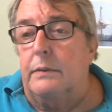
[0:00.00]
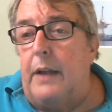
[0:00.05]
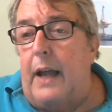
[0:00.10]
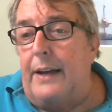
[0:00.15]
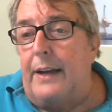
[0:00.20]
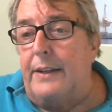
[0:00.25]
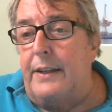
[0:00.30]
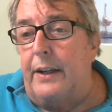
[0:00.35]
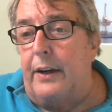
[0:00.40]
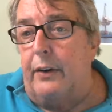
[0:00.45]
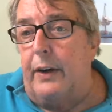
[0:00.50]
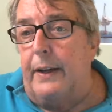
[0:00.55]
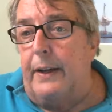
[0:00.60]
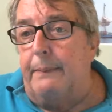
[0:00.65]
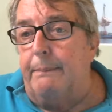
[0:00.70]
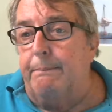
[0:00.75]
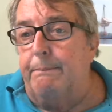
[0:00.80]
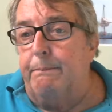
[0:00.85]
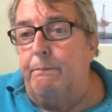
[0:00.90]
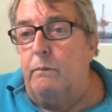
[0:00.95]
itinerary.
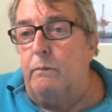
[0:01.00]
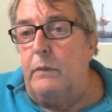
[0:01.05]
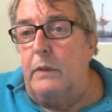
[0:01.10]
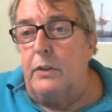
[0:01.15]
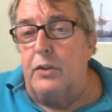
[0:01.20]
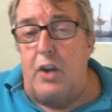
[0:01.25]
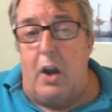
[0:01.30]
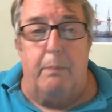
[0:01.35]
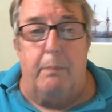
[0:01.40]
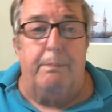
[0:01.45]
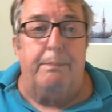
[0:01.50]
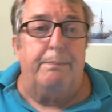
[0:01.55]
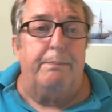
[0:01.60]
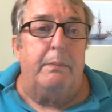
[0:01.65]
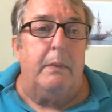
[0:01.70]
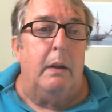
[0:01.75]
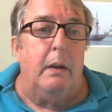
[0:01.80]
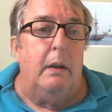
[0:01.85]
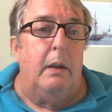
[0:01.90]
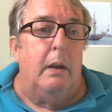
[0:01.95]
So
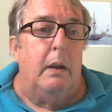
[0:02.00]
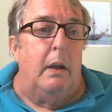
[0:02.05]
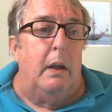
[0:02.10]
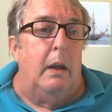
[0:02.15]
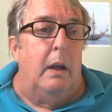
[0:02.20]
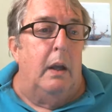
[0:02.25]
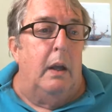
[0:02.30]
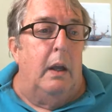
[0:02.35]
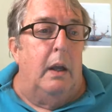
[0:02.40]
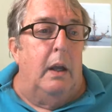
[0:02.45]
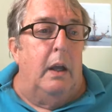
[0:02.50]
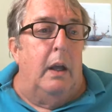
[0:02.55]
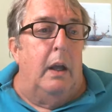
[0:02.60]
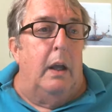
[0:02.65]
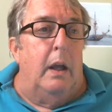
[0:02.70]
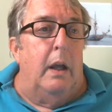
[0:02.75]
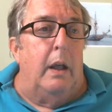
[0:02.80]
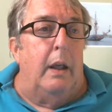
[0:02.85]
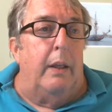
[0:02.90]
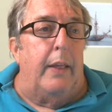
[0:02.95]

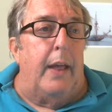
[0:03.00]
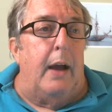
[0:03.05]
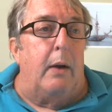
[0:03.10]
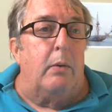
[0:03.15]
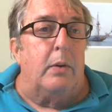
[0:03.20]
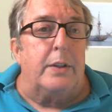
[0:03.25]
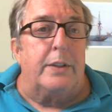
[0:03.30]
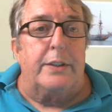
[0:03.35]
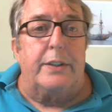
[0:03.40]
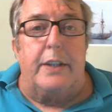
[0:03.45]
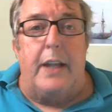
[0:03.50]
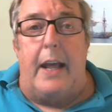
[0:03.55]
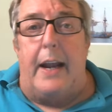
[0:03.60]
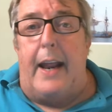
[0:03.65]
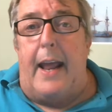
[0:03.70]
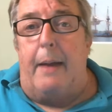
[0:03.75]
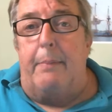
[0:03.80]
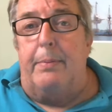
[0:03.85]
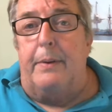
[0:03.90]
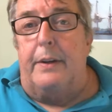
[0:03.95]
that
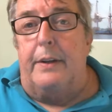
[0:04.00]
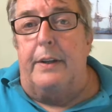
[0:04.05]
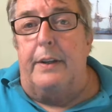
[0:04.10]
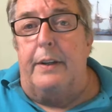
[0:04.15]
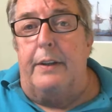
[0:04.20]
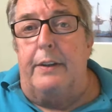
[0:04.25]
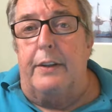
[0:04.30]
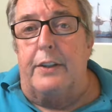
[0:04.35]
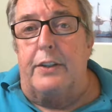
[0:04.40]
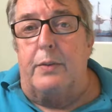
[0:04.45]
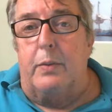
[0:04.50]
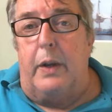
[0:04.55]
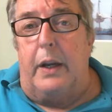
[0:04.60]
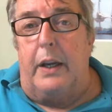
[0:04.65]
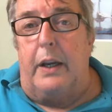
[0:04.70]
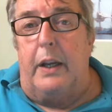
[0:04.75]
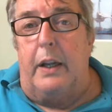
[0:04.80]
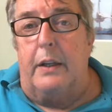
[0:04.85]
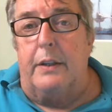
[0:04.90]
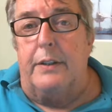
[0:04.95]
happened this
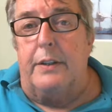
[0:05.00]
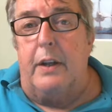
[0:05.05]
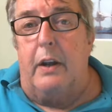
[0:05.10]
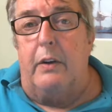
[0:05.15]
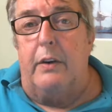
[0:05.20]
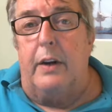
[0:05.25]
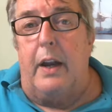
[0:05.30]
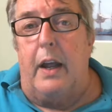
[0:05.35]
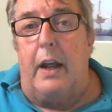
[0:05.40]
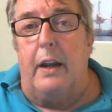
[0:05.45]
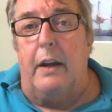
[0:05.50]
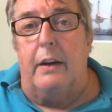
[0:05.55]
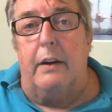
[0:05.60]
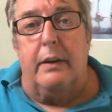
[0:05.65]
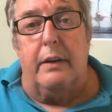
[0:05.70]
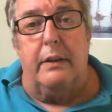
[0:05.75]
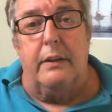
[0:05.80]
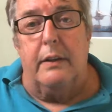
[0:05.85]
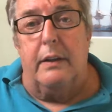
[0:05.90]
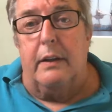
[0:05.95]
week. So not a
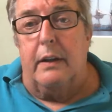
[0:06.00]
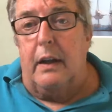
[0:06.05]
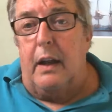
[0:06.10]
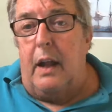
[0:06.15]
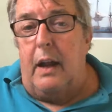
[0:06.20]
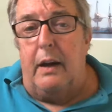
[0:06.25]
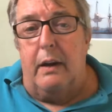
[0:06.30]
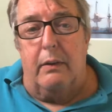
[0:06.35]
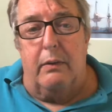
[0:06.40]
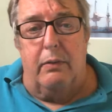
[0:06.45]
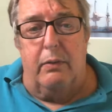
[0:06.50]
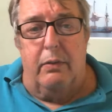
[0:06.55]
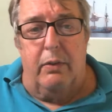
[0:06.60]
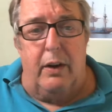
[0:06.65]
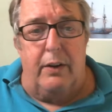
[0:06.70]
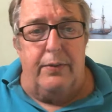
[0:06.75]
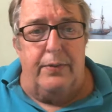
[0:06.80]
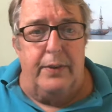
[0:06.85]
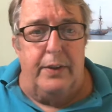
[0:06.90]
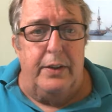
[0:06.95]
lot of
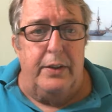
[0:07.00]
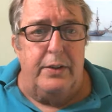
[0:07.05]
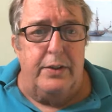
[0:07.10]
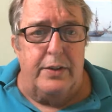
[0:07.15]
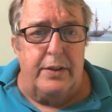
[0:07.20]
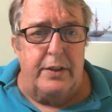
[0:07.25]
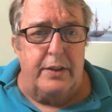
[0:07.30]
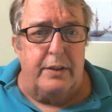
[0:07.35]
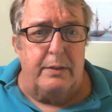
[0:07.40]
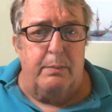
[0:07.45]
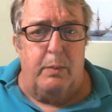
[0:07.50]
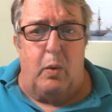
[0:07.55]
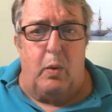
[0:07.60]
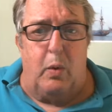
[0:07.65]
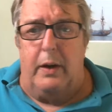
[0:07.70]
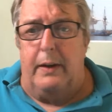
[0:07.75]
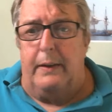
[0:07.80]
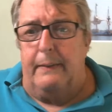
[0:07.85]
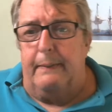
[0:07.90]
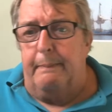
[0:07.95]
rough news this
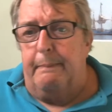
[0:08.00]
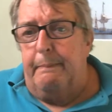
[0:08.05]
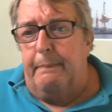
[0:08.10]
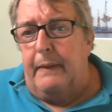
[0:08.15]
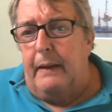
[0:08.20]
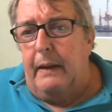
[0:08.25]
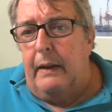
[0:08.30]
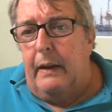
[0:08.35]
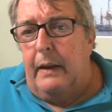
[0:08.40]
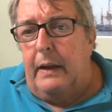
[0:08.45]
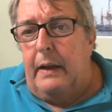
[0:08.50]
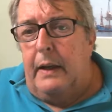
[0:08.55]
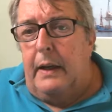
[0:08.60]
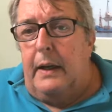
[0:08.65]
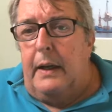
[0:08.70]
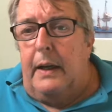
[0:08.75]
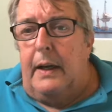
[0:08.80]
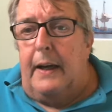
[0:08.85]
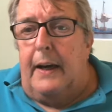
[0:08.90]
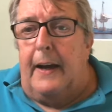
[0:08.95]
morning.
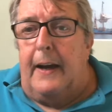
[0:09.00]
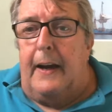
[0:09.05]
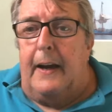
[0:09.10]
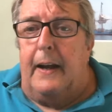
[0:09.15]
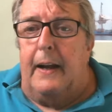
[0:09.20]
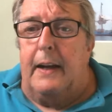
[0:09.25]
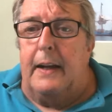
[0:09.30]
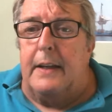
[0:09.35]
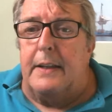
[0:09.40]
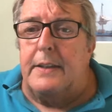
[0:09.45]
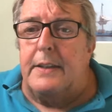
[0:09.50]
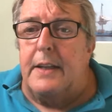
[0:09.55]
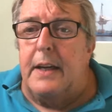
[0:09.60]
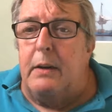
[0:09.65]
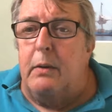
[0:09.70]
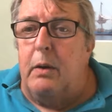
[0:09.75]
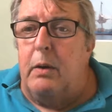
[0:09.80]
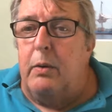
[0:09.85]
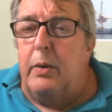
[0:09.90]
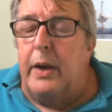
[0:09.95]
Let's see
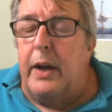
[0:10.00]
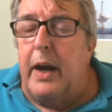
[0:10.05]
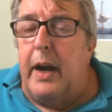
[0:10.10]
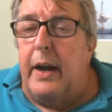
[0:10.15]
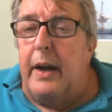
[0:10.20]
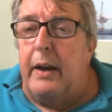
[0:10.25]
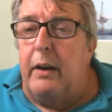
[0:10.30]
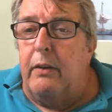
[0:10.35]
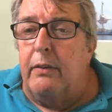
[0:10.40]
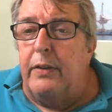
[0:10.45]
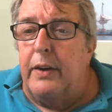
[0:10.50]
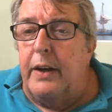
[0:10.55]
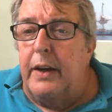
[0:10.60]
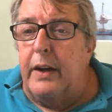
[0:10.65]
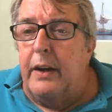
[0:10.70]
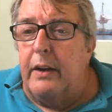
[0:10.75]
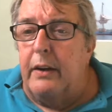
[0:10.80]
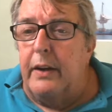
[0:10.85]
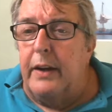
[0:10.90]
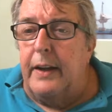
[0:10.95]
what we got over
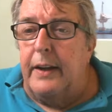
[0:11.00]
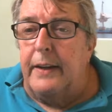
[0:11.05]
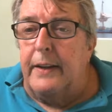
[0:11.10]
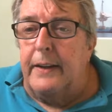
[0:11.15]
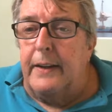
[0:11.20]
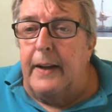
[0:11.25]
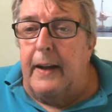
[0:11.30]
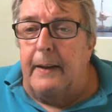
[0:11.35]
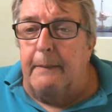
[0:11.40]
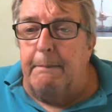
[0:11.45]
here in